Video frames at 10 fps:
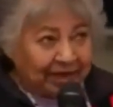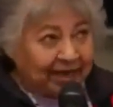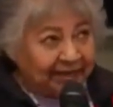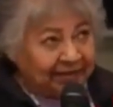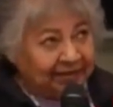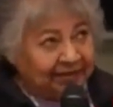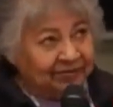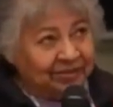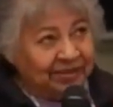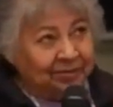glad that
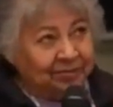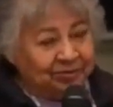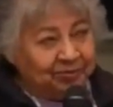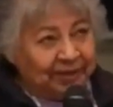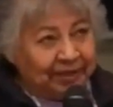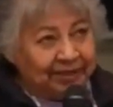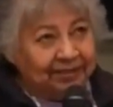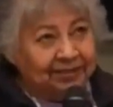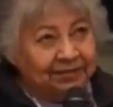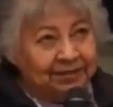I was able to make
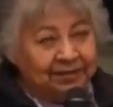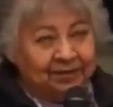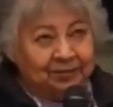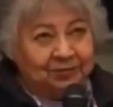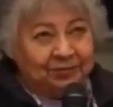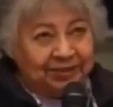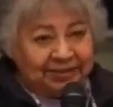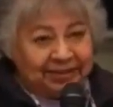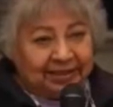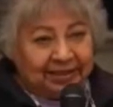it um,
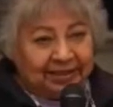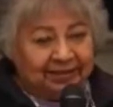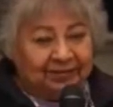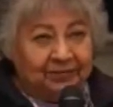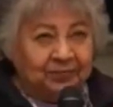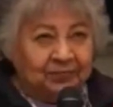because I had a